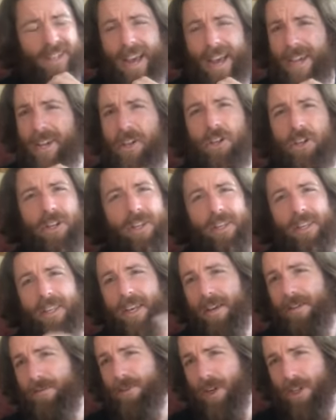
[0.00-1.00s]
I could
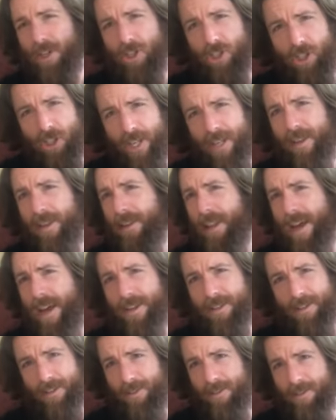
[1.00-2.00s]
give a shit
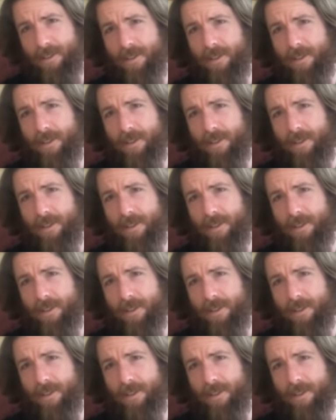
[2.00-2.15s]
less.